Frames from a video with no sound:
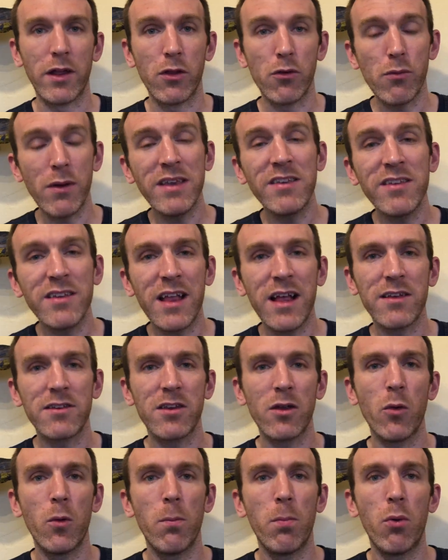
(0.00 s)
the reason that's
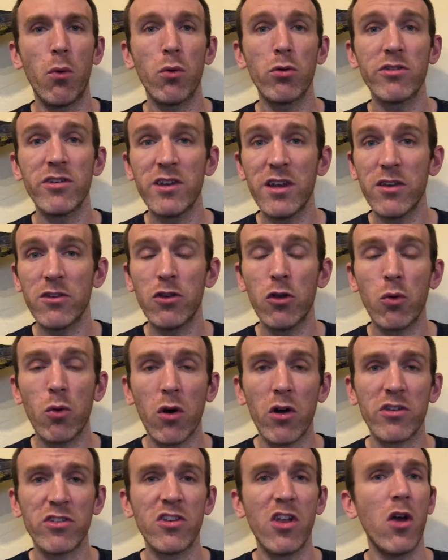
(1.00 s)
so important, as you
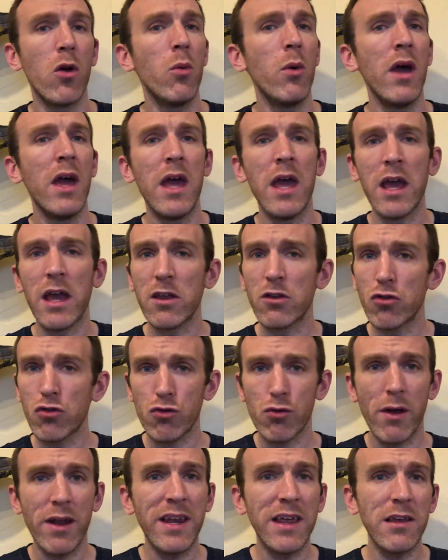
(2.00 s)
guys know, is
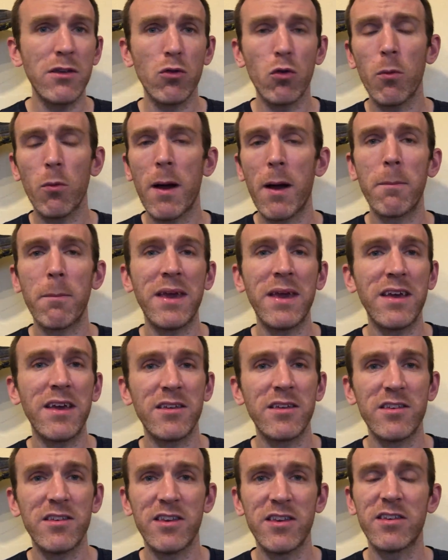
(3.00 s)
training is all about being
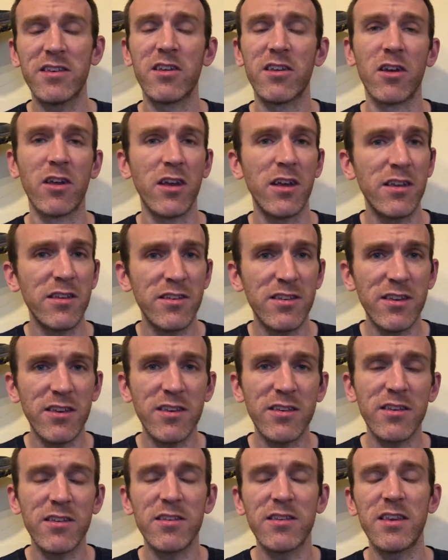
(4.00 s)
consistent, and
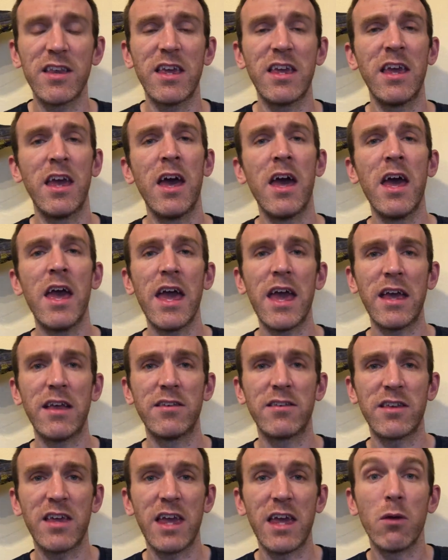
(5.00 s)
consistency
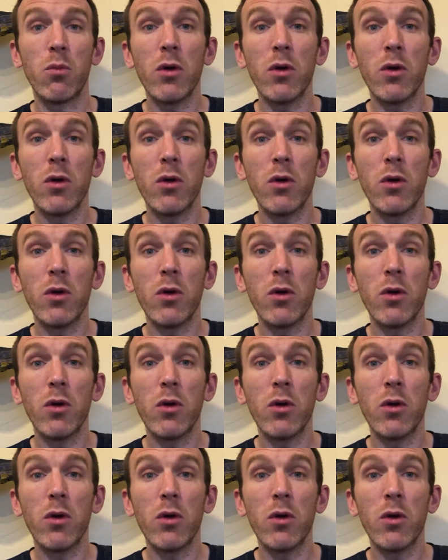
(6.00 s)
is key.